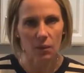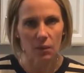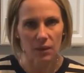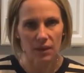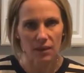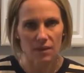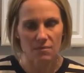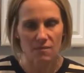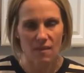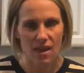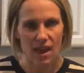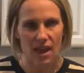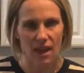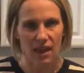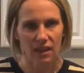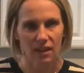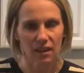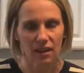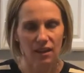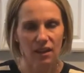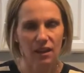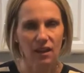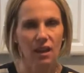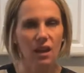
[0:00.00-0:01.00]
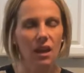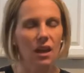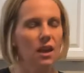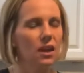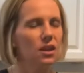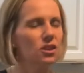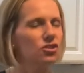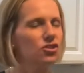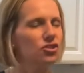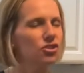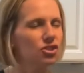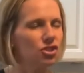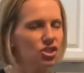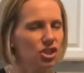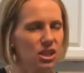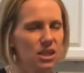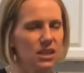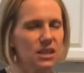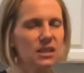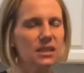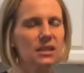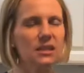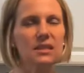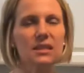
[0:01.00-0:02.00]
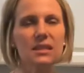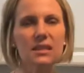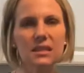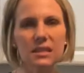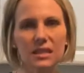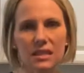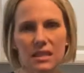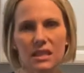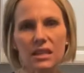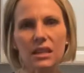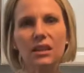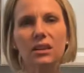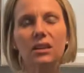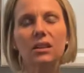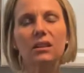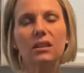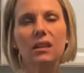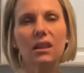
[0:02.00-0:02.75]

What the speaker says: we make, Jesus still